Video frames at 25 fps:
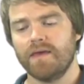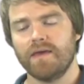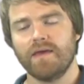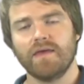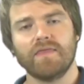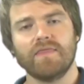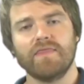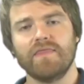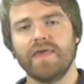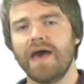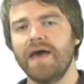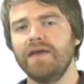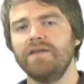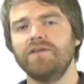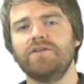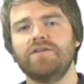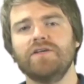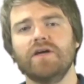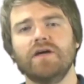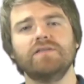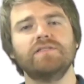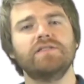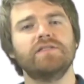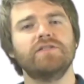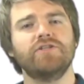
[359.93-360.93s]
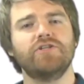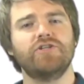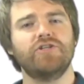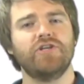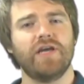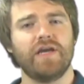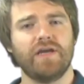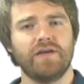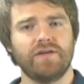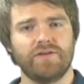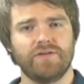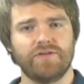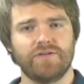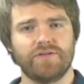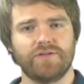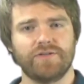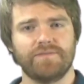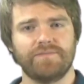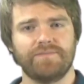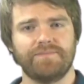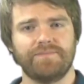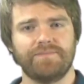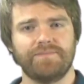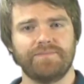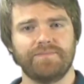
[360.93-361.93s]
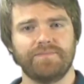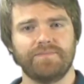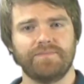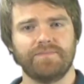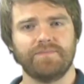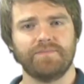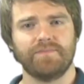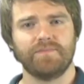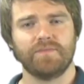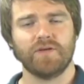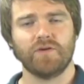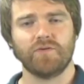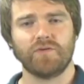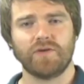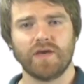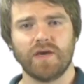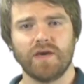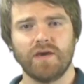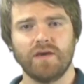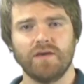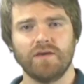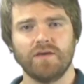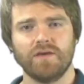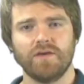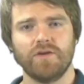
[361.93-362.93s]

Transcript: That doesn't change, okay?